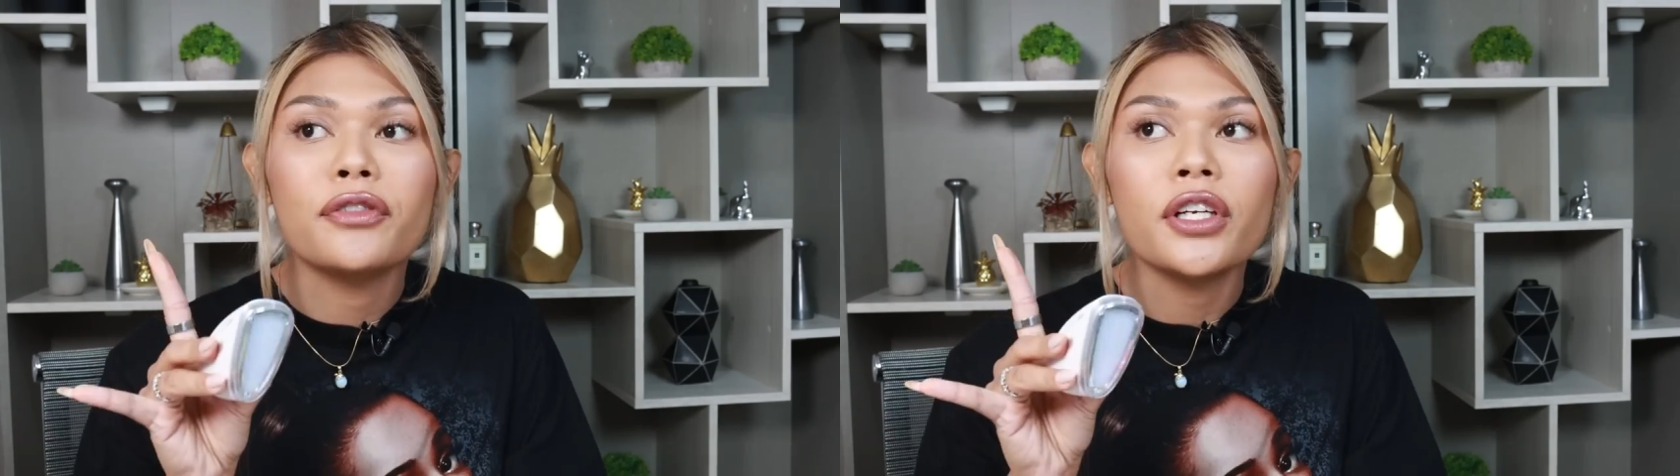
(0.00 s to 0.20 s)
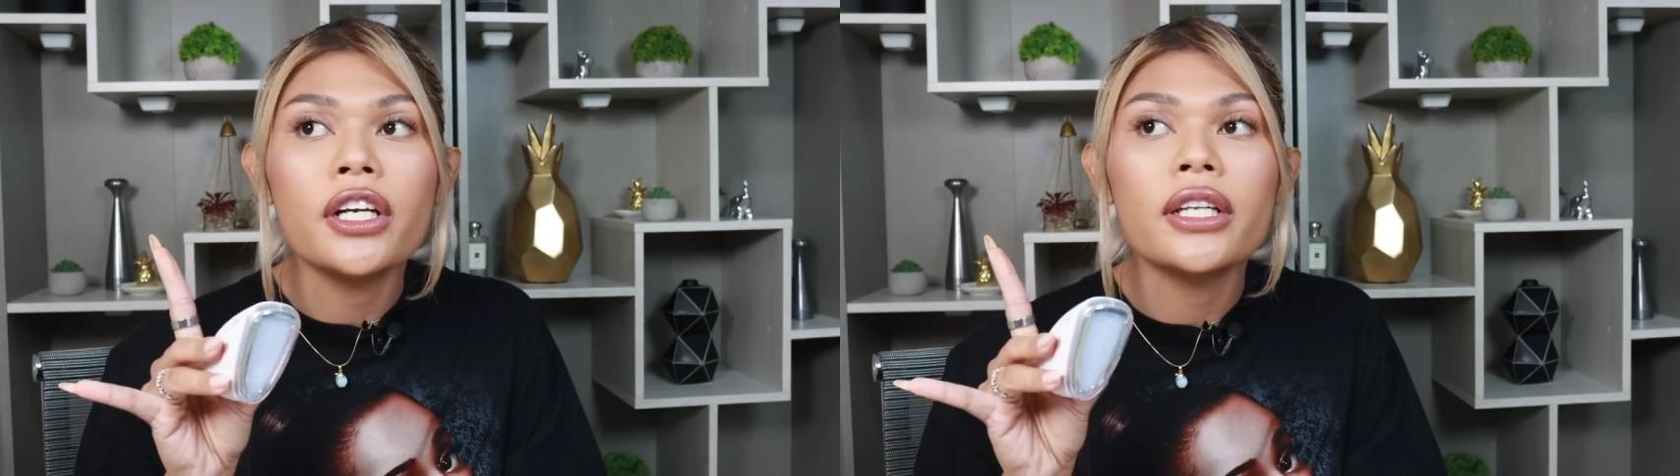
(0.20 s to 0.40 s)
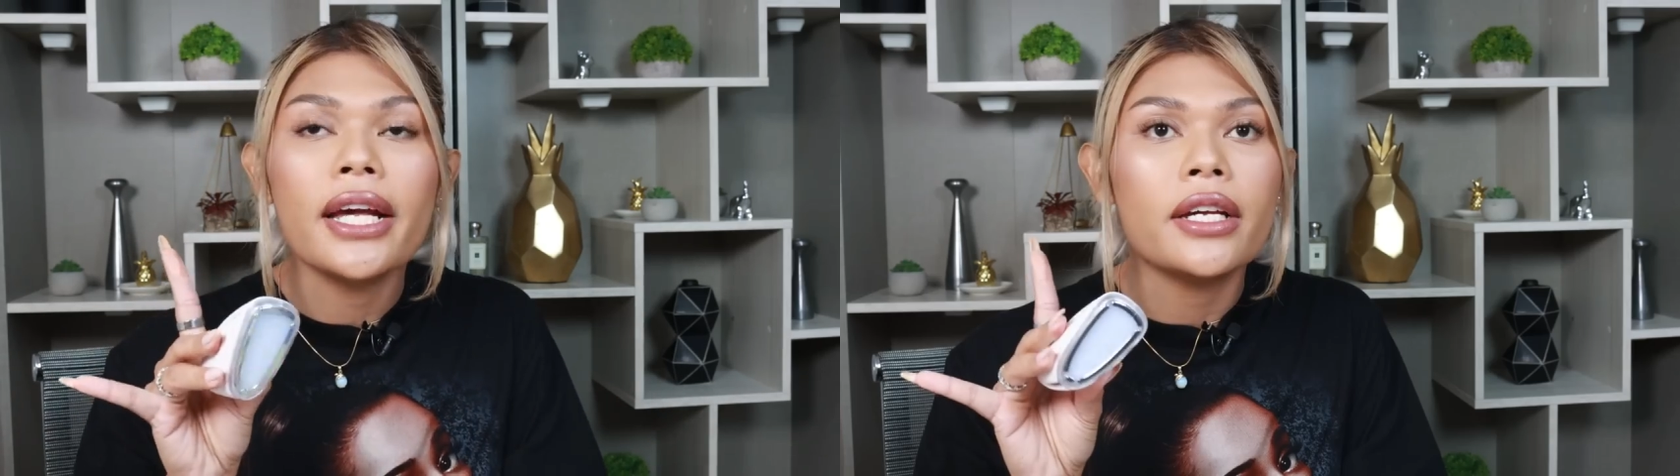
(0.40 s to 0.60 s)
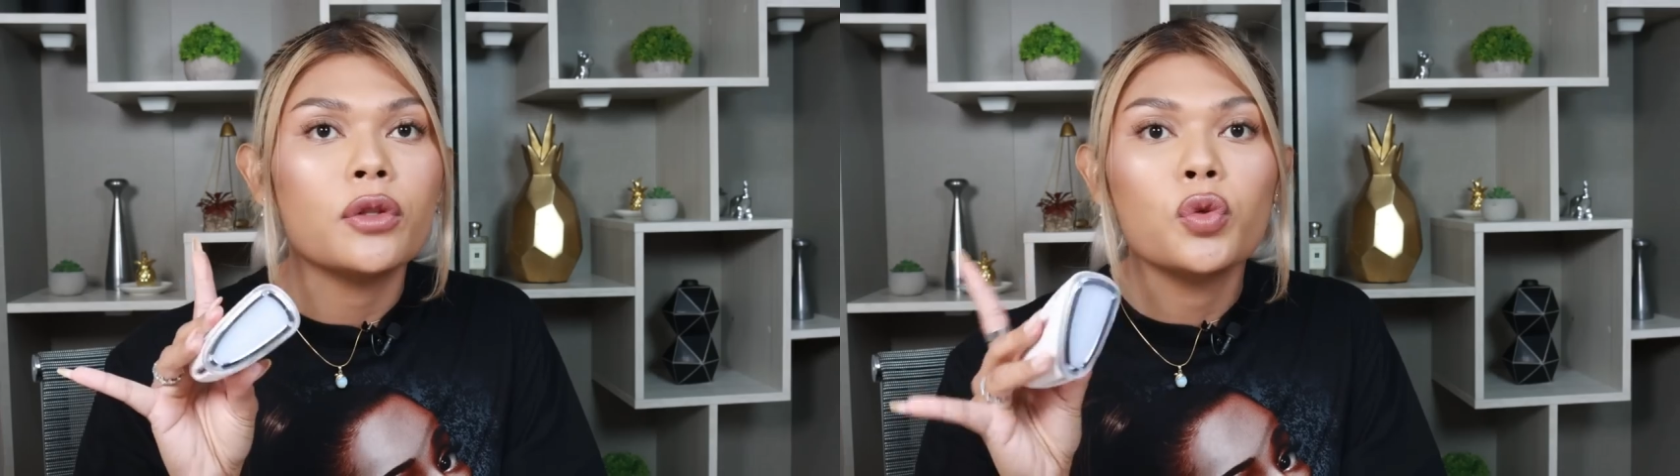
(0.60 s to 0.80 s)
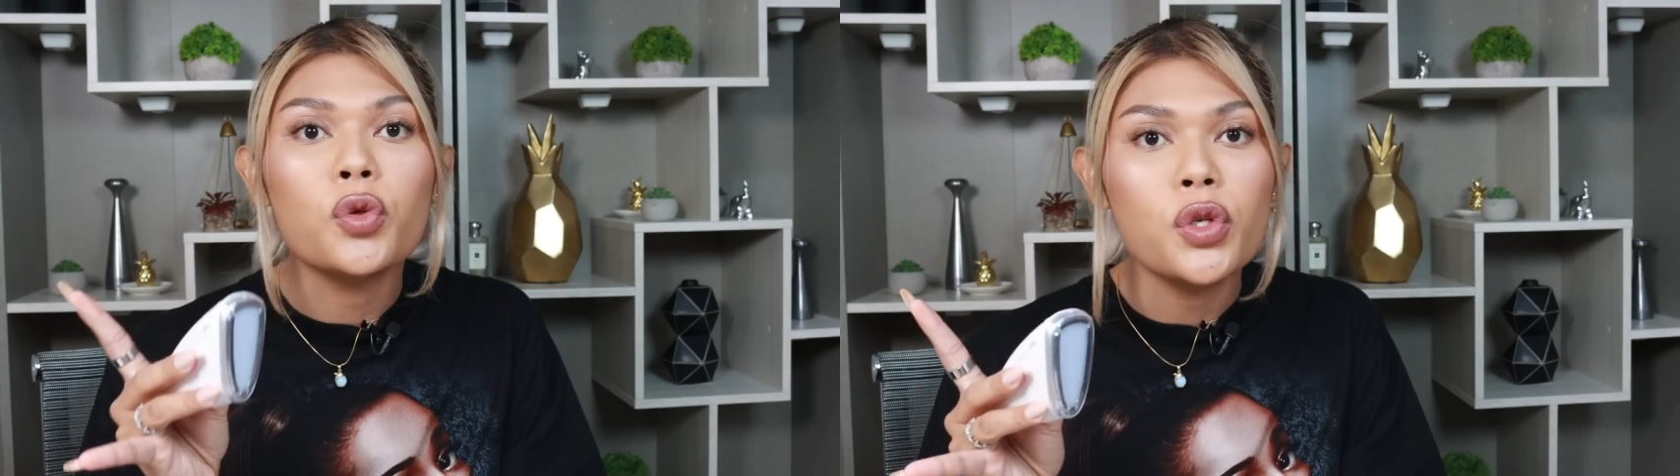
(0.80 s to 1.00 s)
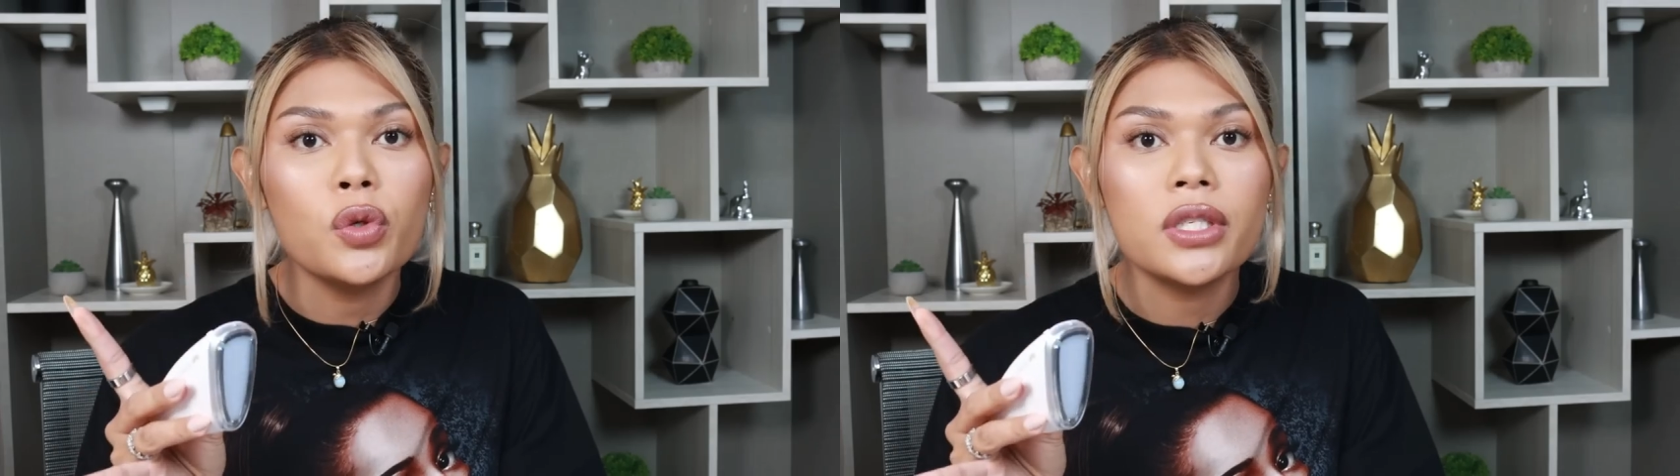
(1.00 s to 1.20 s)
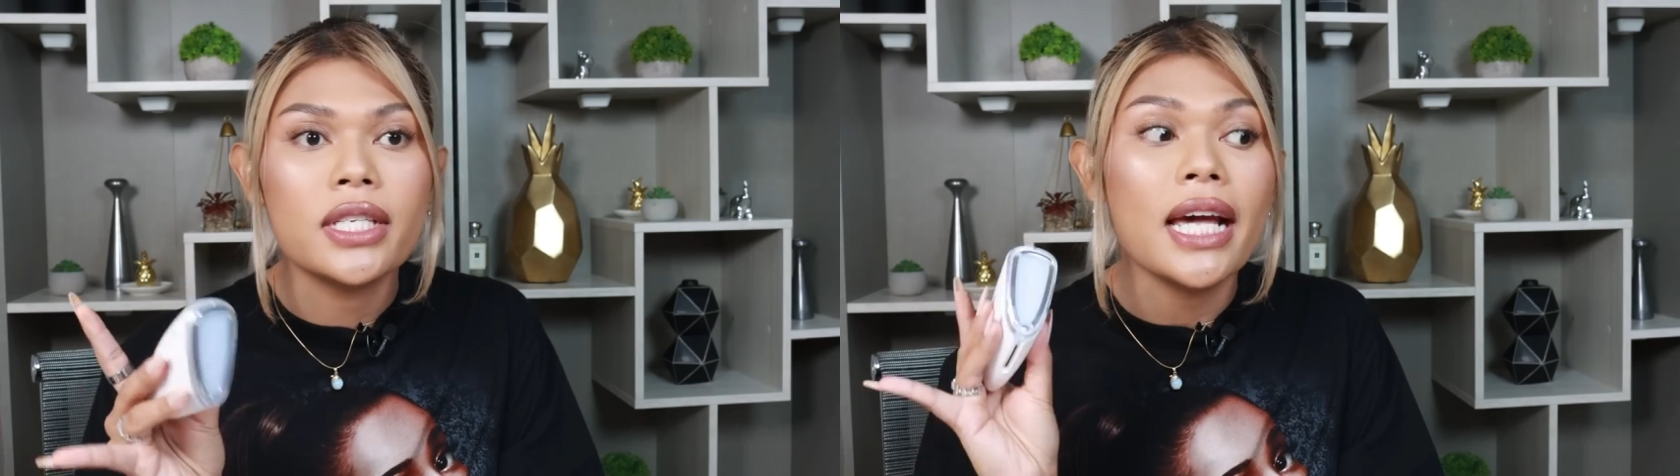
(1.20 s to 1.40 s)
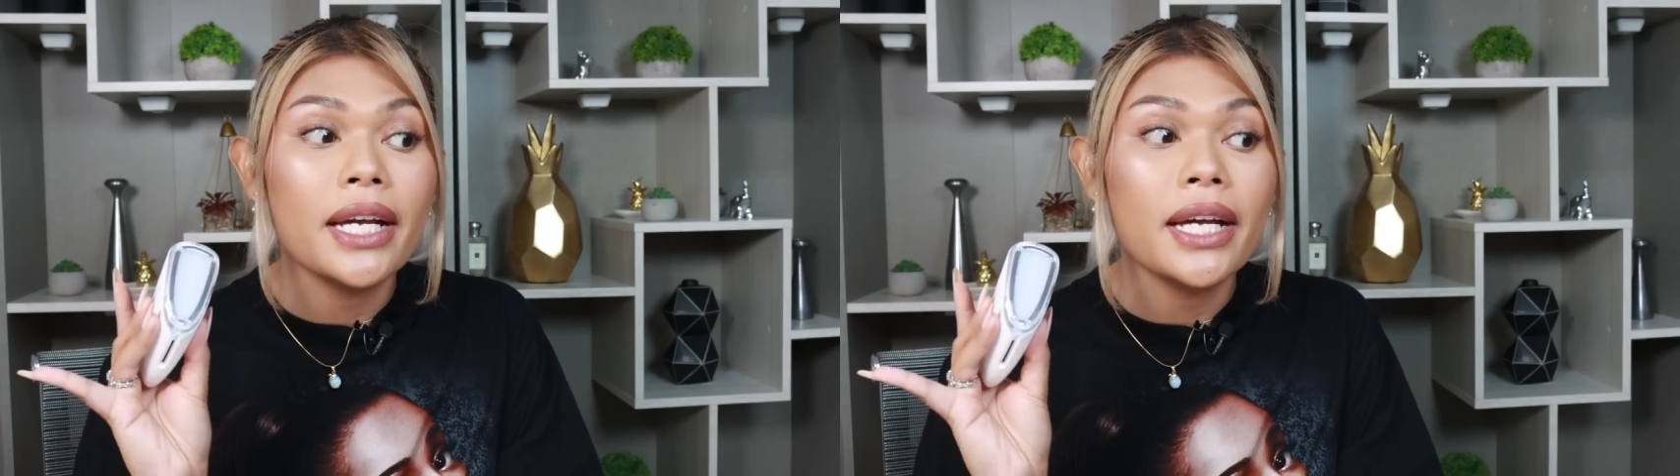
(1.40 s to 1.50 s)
After like 2 uses,